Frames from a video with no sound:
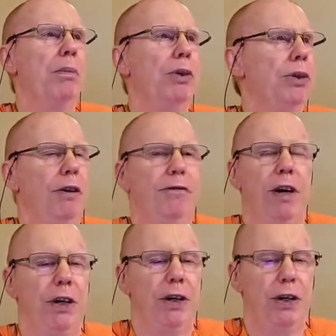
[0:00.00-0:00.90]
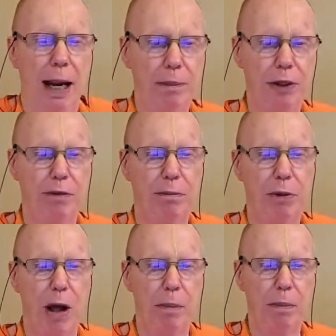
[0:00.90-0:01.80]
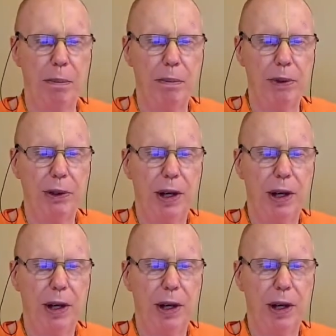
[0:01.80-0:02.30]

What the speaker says: different types of problems